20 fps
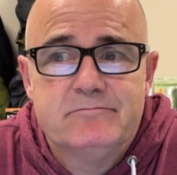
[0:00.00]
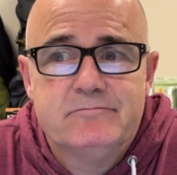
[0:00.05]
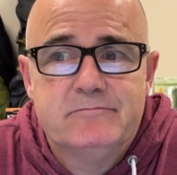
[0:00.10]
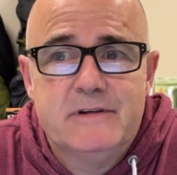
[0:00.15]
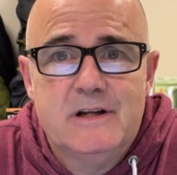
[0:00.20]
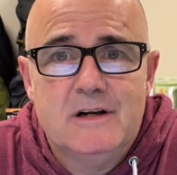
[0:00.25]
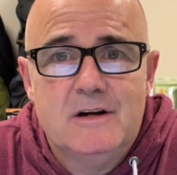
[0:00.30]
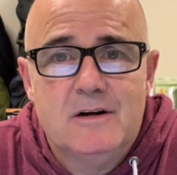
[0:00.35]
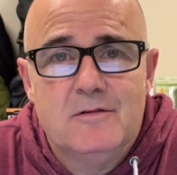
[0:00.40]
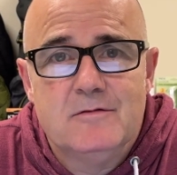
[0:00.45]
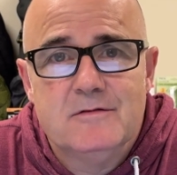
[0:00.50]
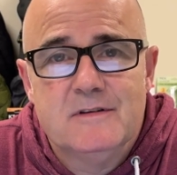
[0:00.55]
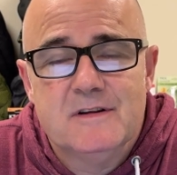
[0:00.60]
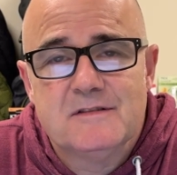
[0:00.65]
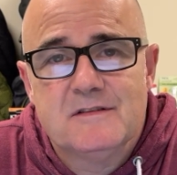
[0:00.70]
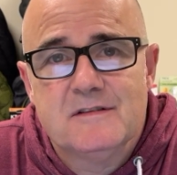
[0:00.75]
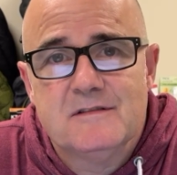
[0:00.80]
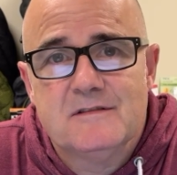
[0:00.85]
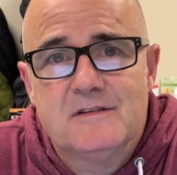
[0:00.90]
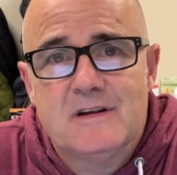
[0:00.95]
And
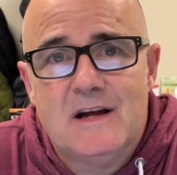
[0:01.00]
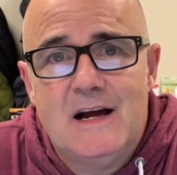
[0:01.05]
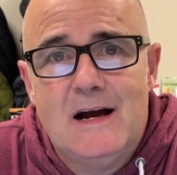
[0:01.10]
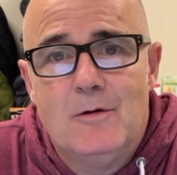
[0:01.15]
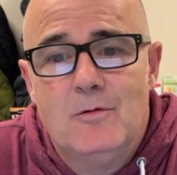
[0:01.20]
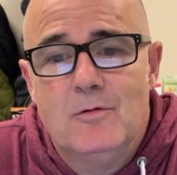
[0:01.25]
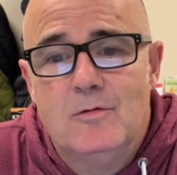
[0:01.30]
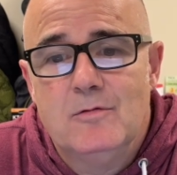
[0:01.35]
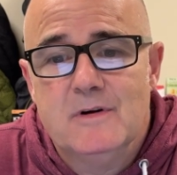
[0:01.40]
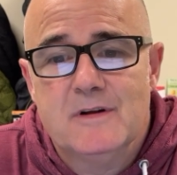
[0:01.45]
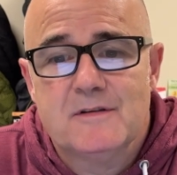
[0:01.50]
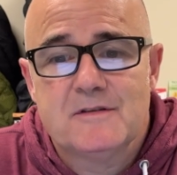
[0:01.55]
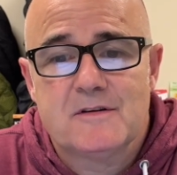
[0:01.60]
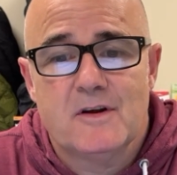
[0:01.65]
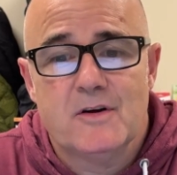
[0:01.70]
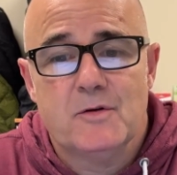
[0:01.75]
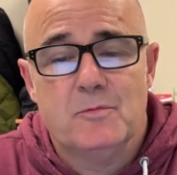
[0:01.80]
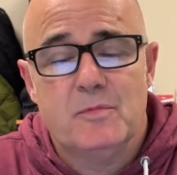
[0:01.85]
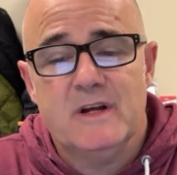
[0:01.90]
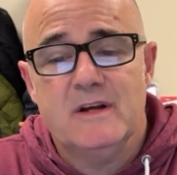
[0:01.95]
this is how it's
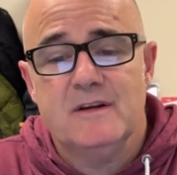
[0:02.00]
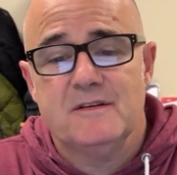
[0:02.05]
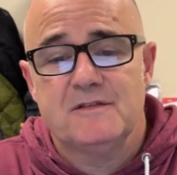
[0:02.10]
going to be.